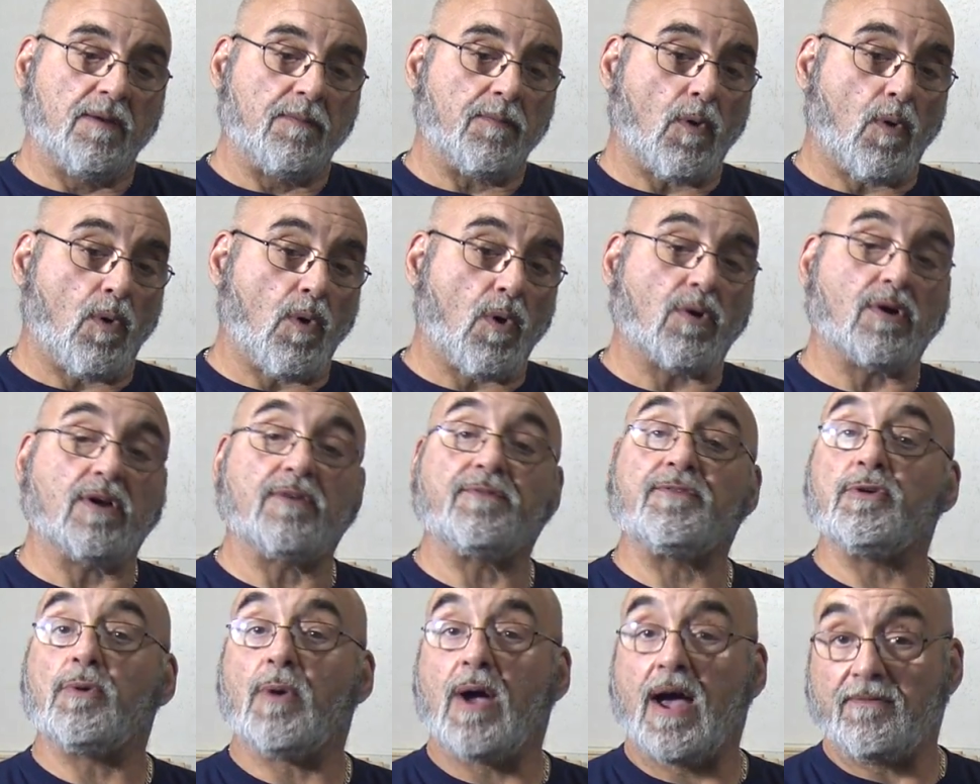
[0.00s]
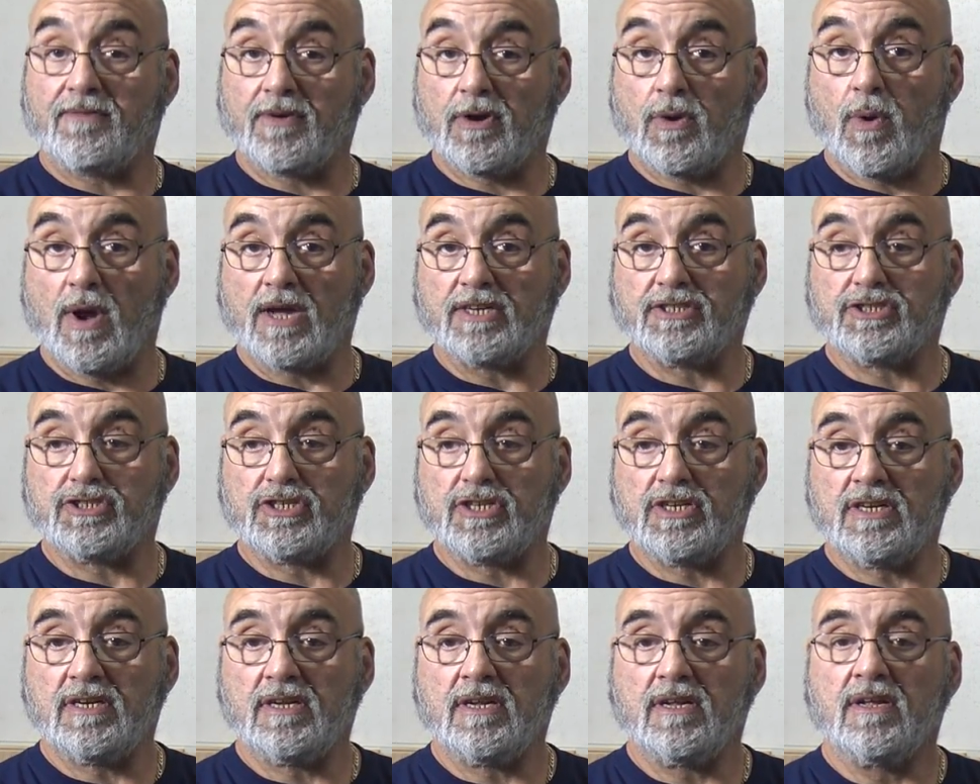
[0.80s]
Or if you have a
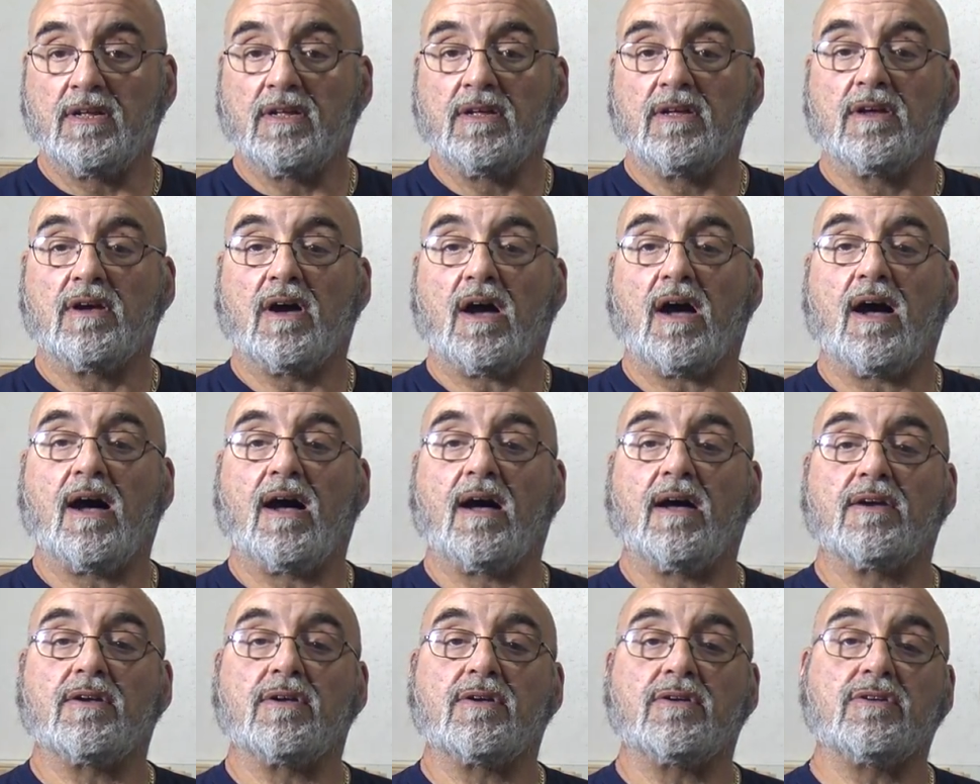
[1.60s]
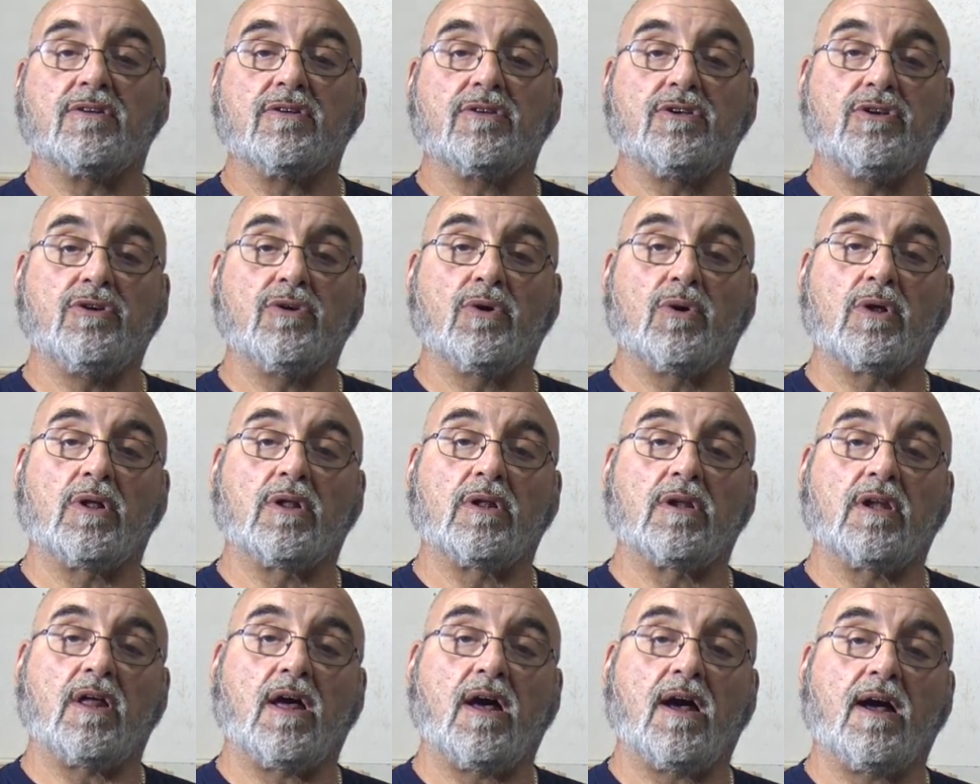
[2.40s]
question, uh,
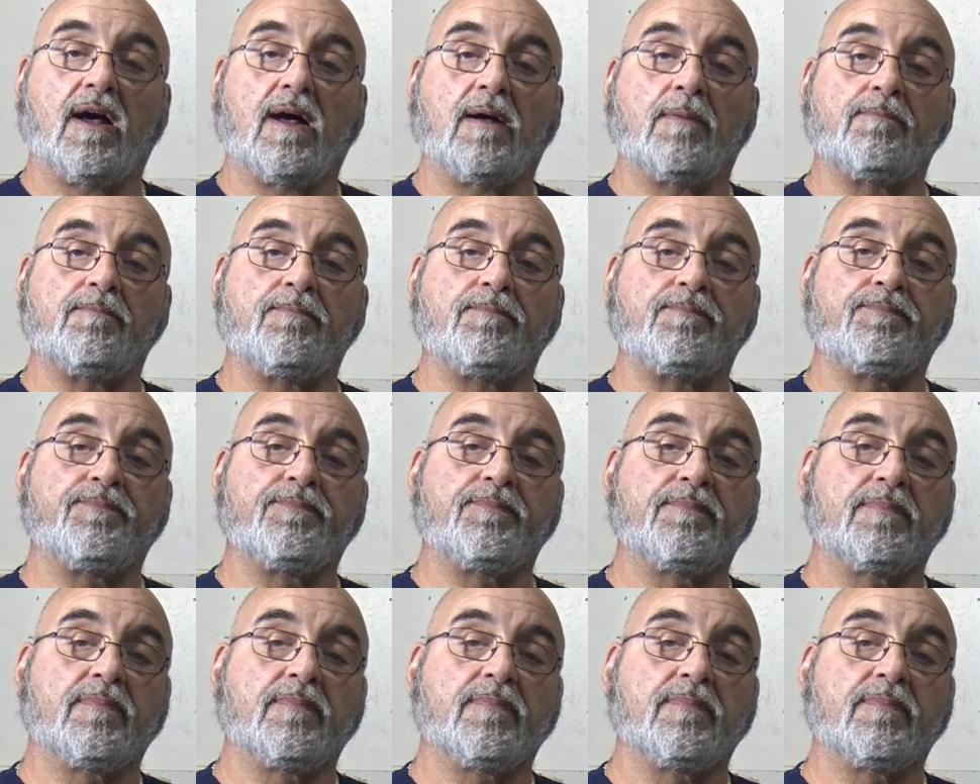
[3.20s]
you'll um,